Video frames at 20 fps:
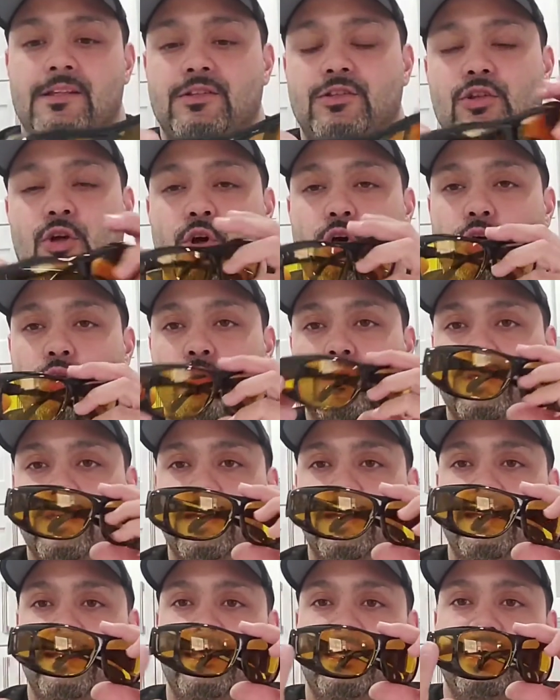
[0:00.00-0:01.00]
So
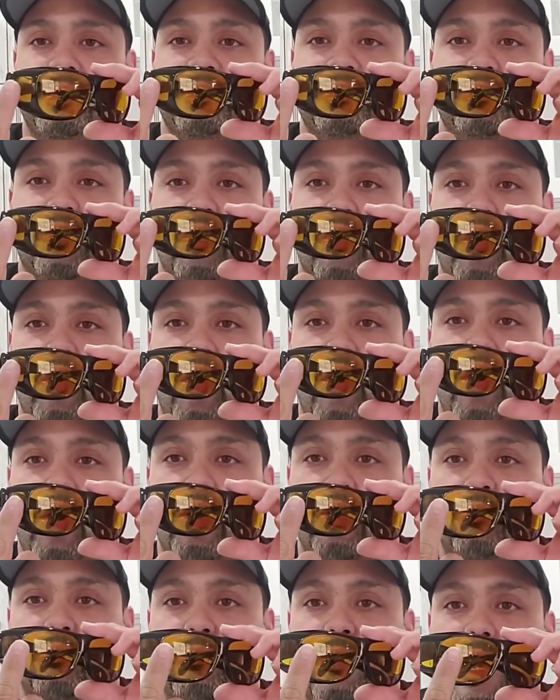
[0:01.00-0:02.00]
it is all
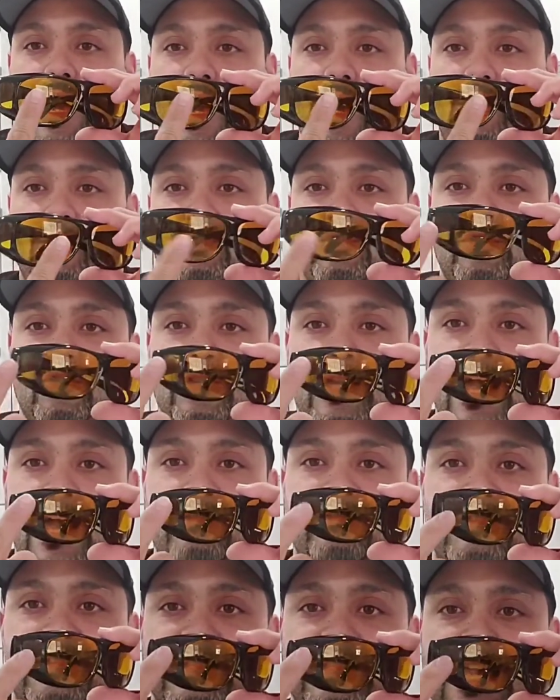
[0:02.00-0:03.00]
around. So you have
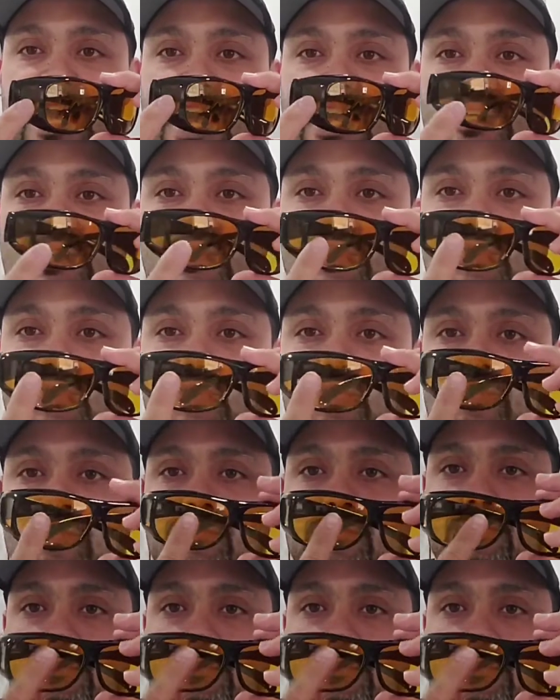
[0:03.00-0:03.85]
the side too.